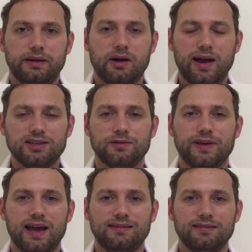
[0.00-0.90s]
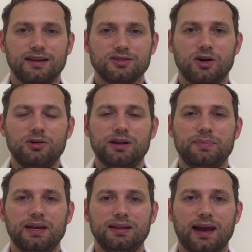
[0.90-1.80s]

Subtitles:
Now, as of yet, there's only been